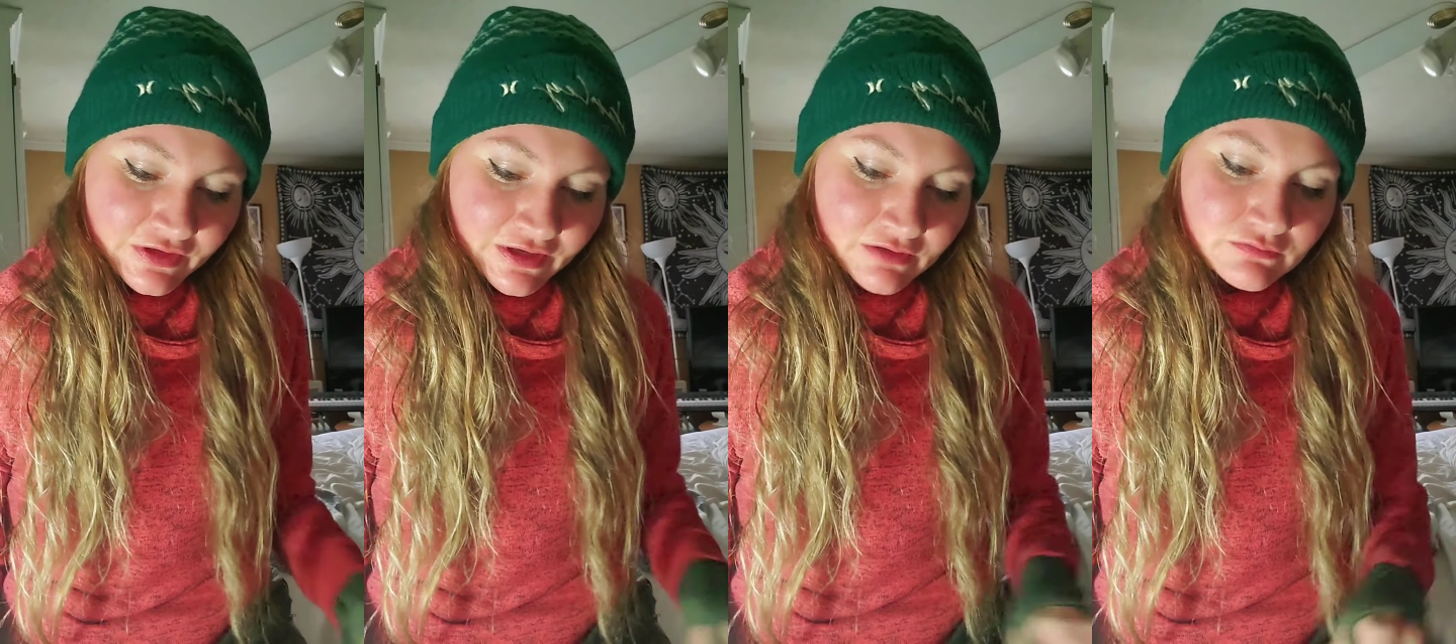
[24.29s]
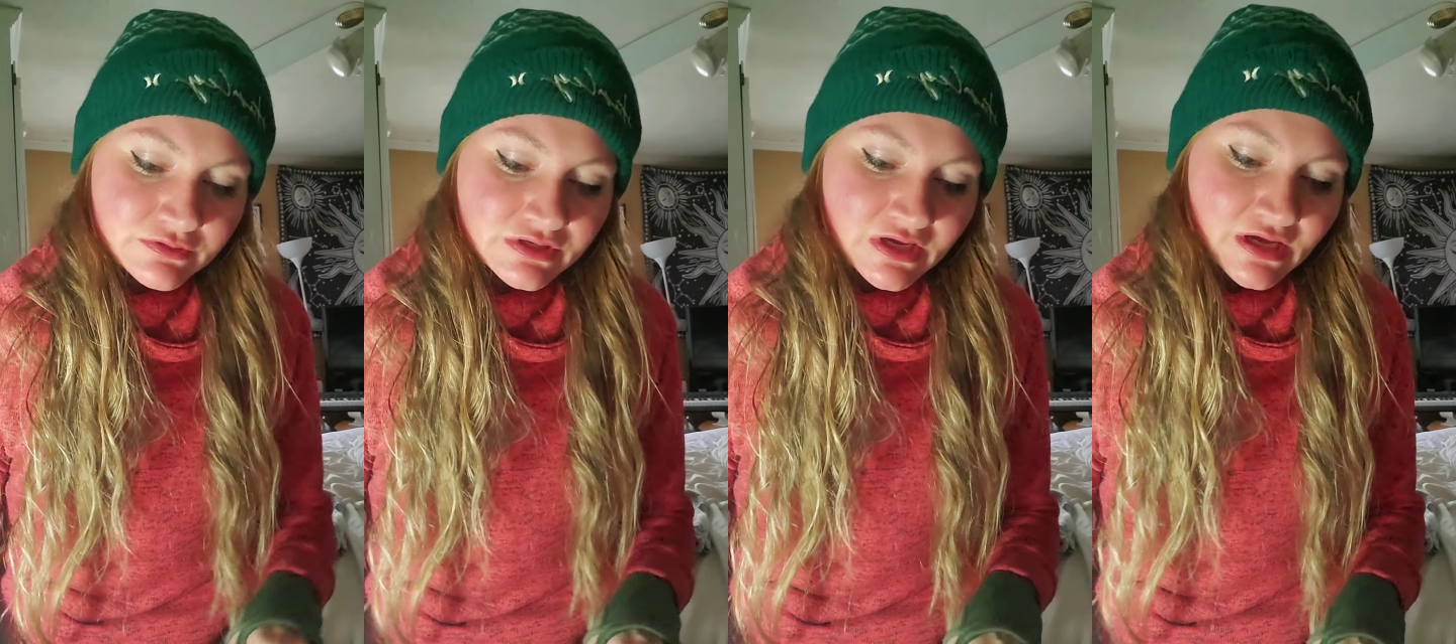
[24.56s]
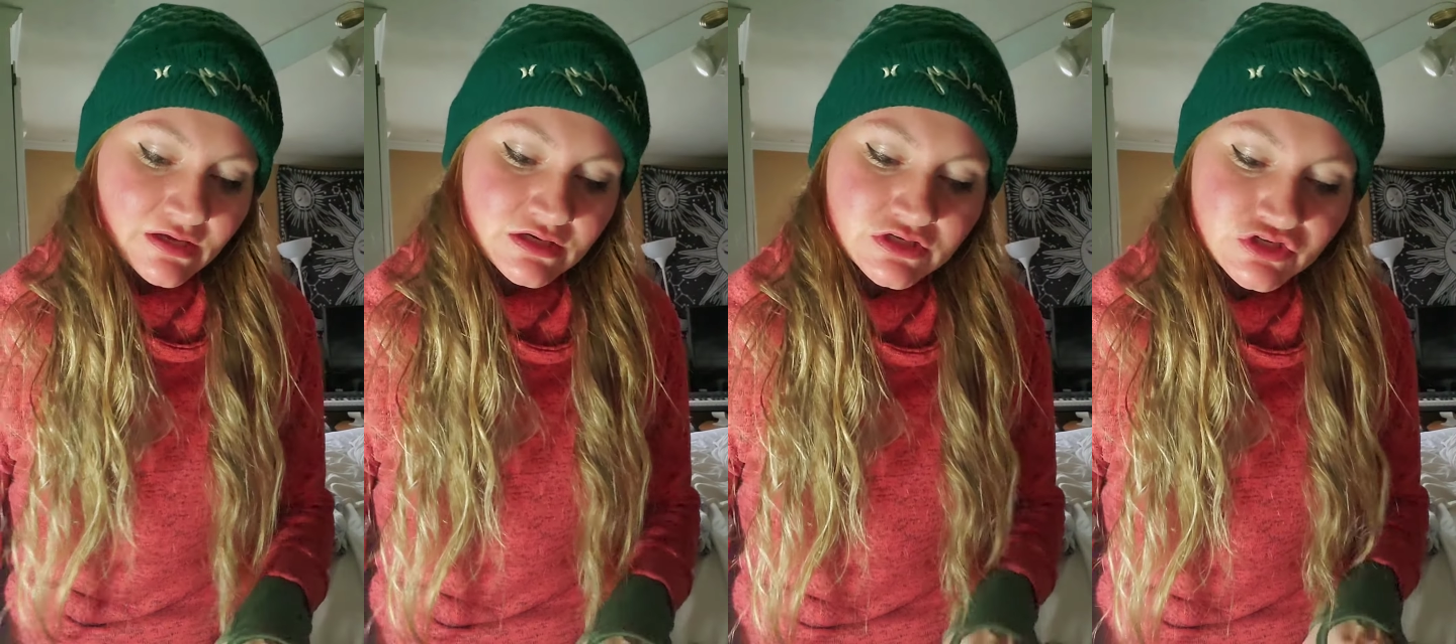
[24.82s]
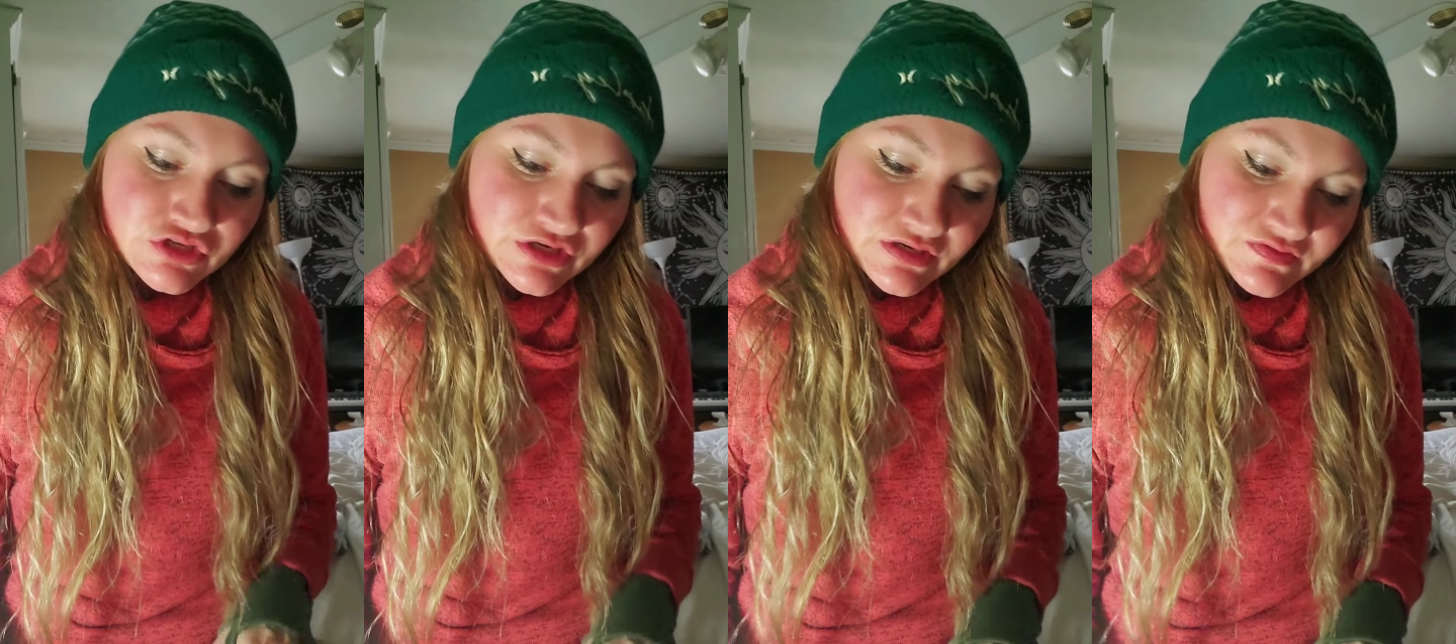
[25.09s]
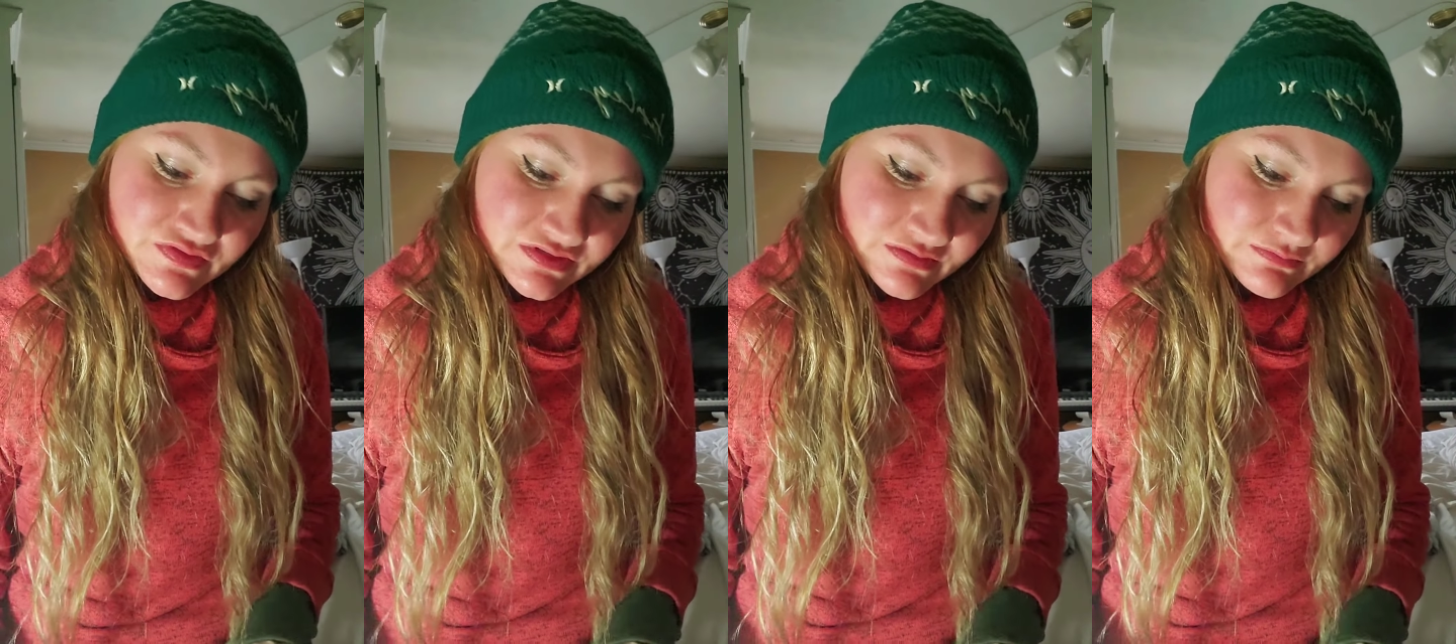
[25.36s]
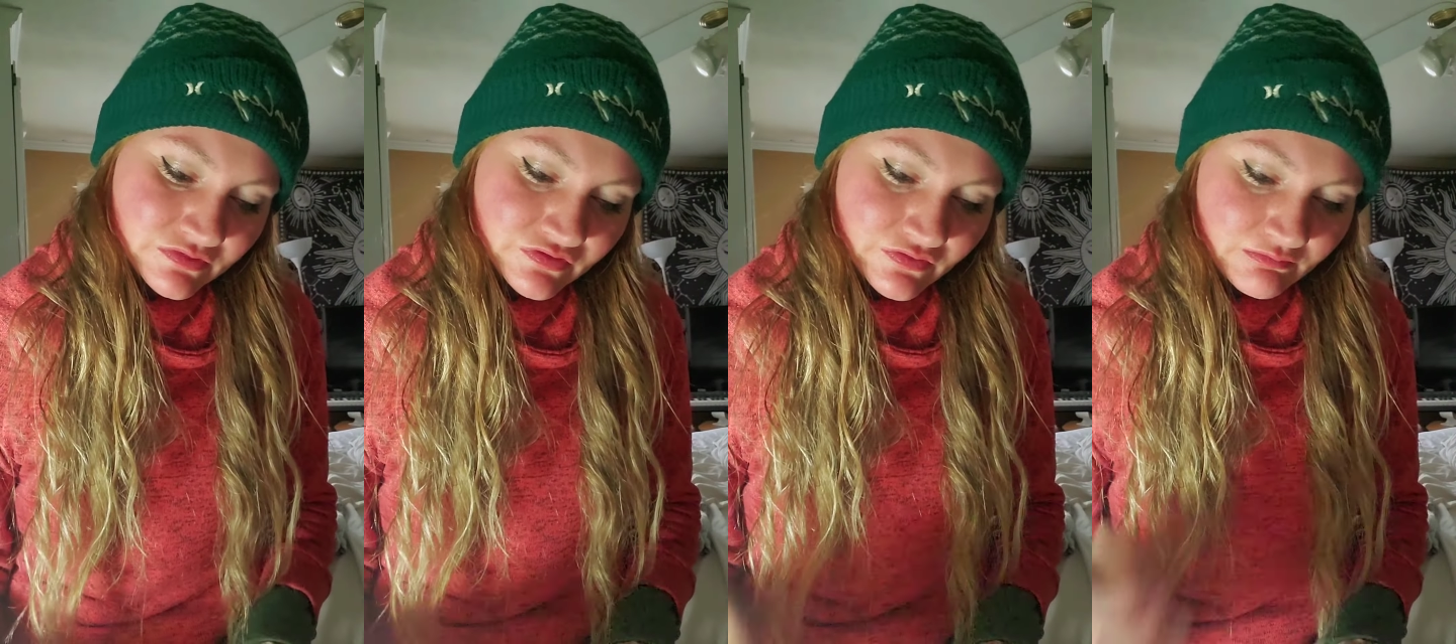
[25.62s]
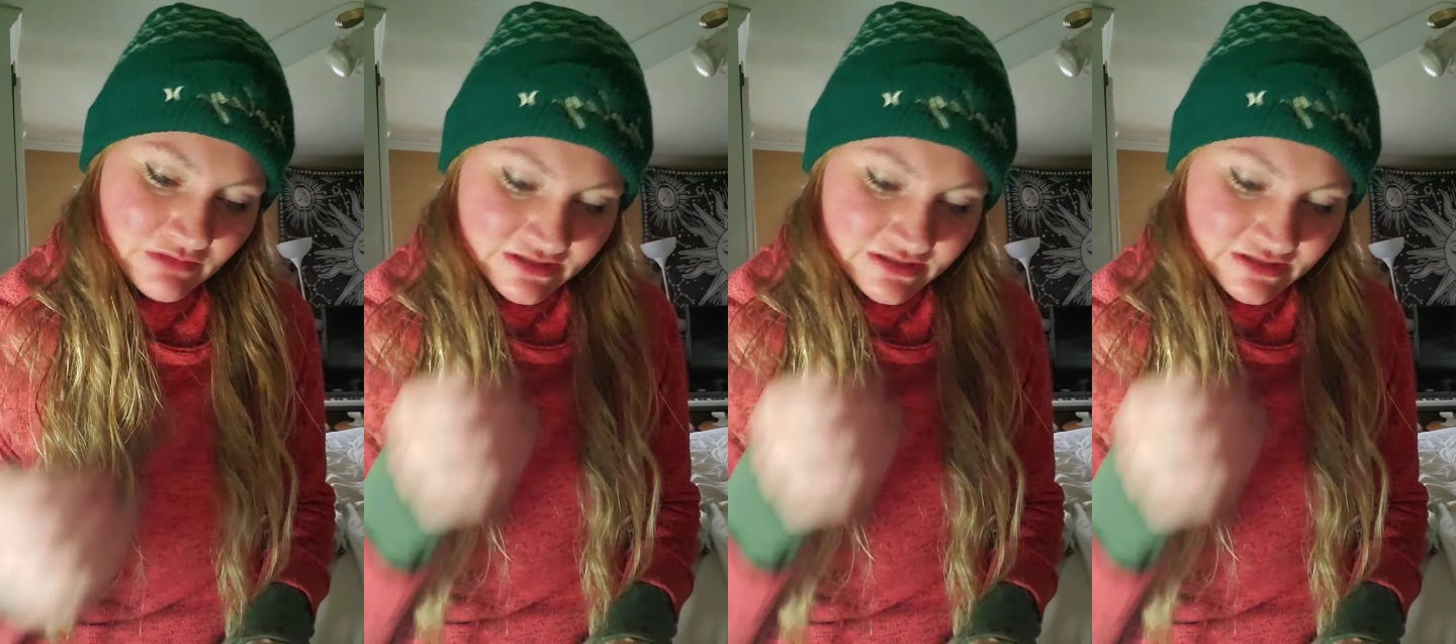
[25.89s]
that I would kind of share some of the